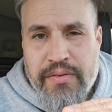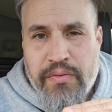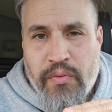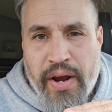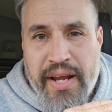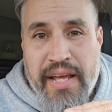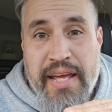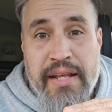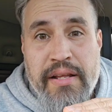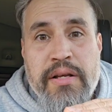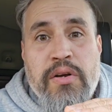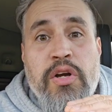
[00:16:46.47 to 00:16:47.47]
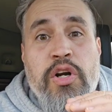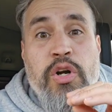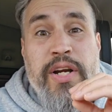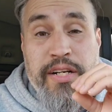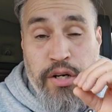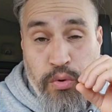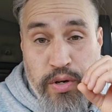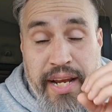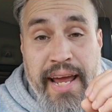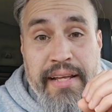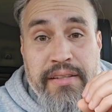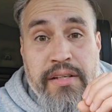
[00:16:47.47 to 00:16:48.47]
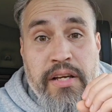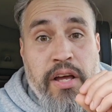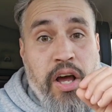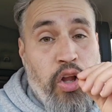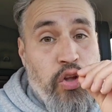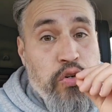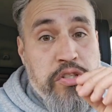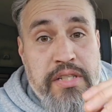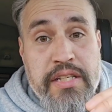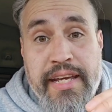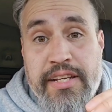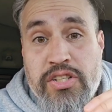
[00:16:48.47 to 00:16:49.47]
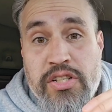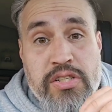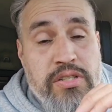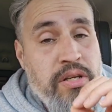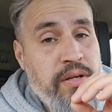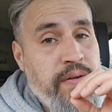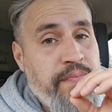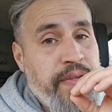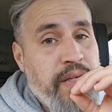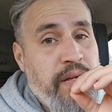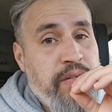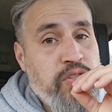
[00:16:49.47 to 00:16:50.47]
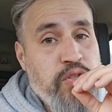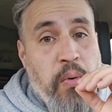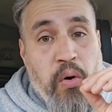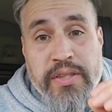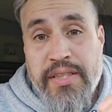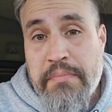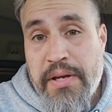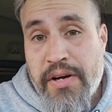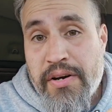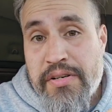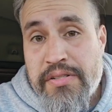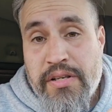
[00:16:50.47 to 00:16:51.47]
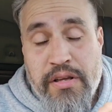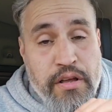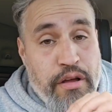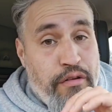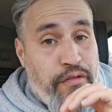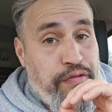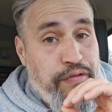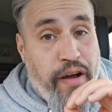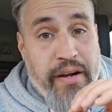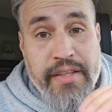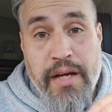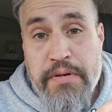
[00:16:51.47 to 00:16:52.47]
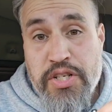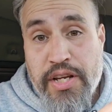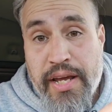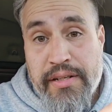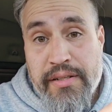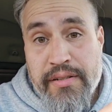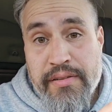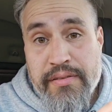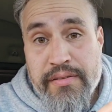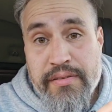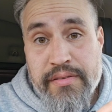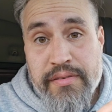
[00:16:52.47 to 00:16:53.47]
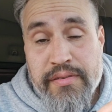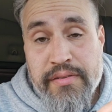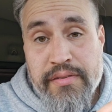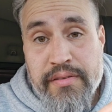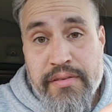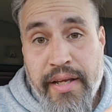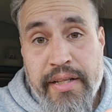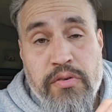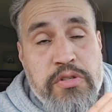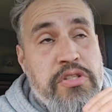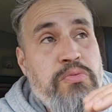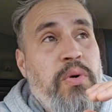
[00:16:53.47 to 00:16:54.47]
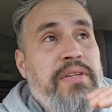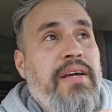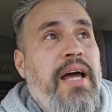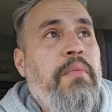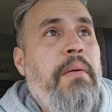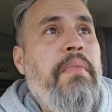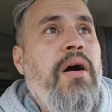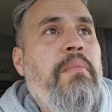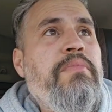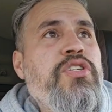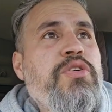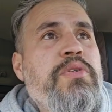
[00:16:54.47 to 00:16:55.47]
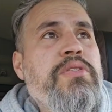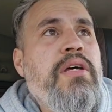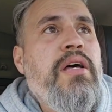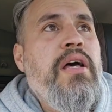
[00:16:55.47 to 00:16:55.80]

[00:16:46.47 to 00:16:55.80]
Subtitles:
Right? It can create hallucinations, smokes and mirrors, fucked up shit. Like there was this one time my mom, she was